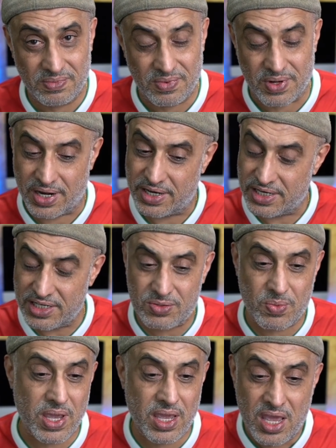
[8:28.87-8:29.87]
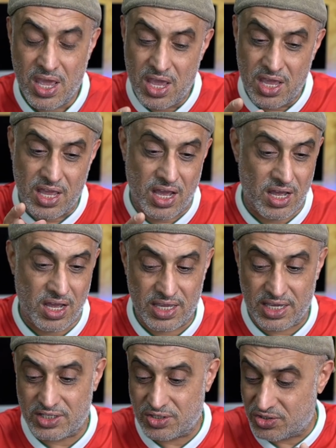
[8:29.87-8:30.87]
right? This way,
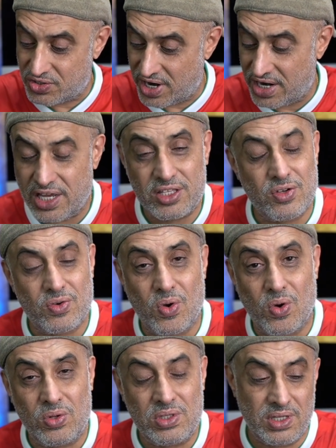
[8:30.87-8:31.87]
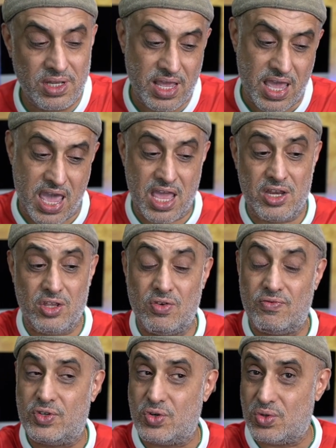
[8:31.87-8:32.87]
he's training in the role, and
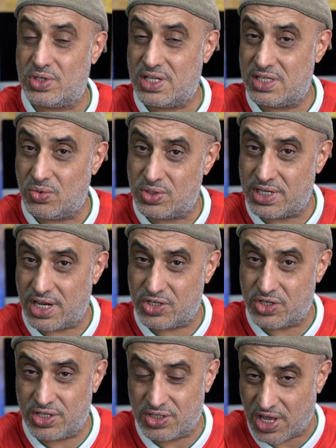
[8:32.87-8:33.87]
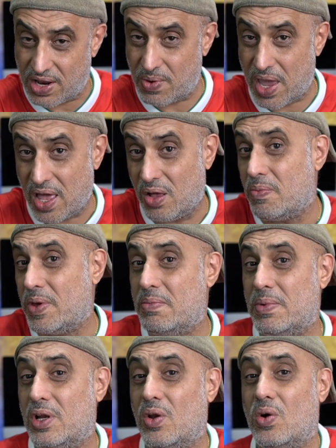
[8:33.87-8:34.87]
you've chosen those sessions that help him
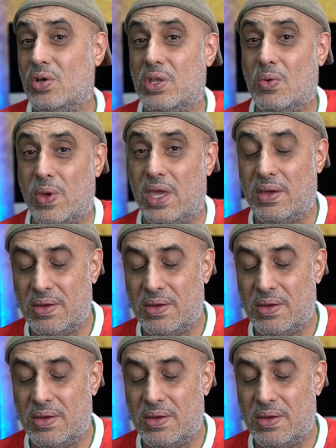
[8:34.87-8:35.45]
along the way.